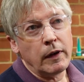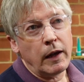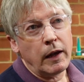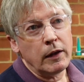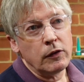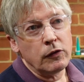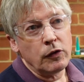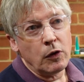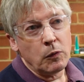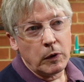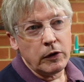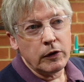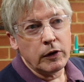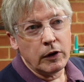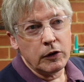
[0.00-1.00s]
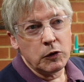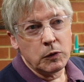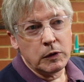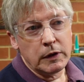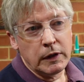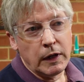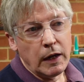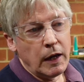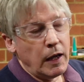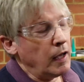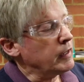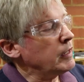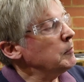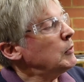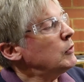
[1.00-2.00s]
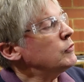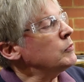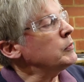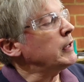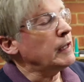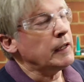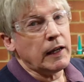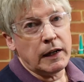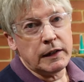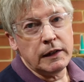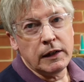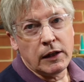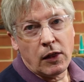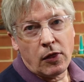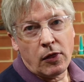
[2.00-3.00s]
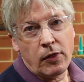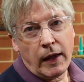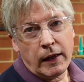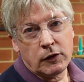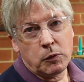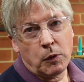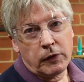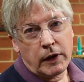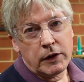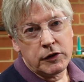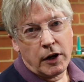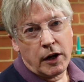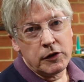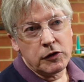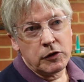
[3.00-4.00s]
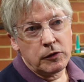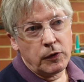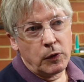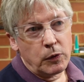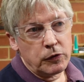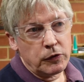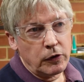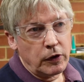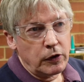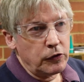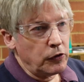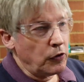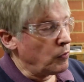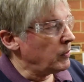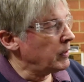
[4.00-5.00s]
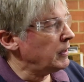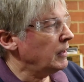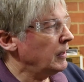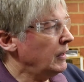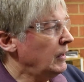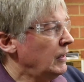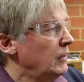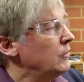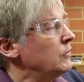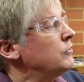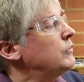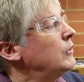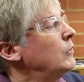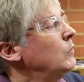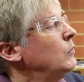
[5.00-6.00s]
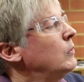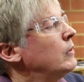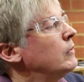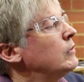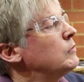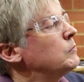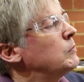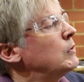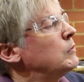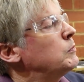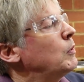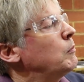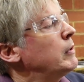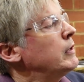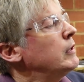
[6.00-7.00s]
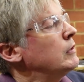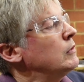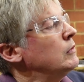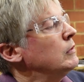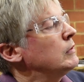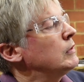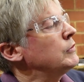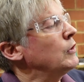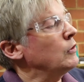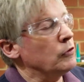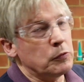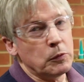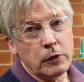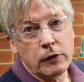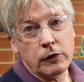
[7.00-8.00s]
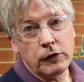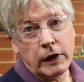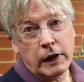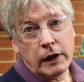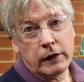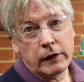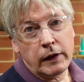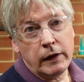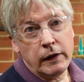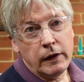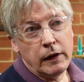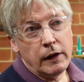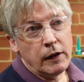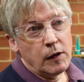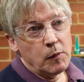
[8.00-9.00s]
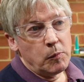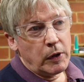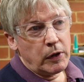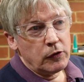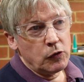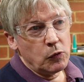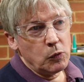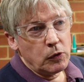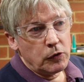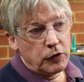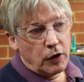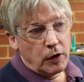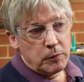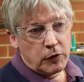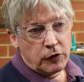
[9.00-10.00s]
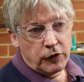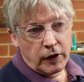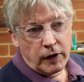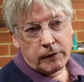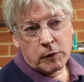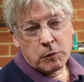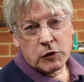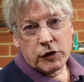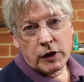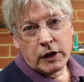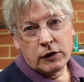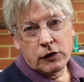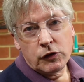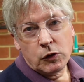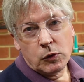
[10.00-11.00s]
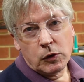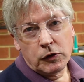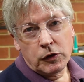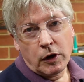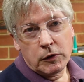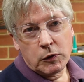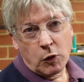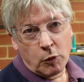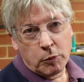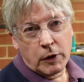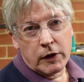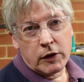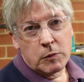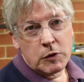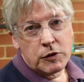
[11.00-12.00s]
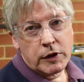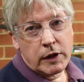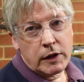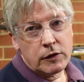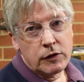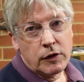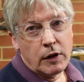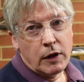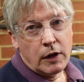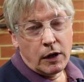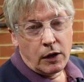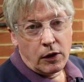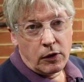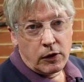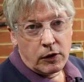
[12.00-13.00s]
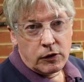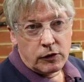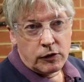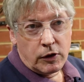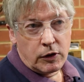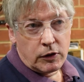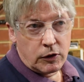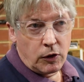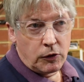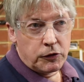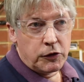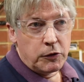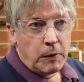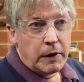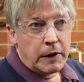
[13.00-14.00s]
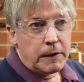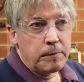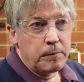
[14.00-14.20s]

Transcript: And so when you go to a commercial gear cutter, that's what they're charging for. It's not necessarily the steel, and there's probably $1 worth of steel in there, but it's all the time to set up the machines, it's all the time to operate the machines that cost you money.